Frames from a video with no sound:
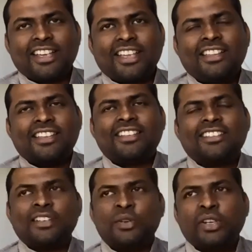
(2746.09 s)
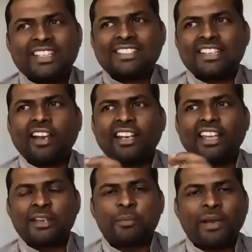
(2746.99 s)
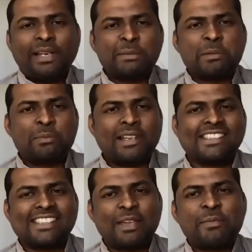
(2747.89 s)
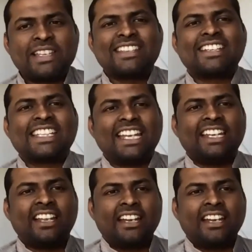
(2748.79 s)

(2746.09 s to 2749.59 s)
in, in, during this talk like in multiple places i mentioned that uh,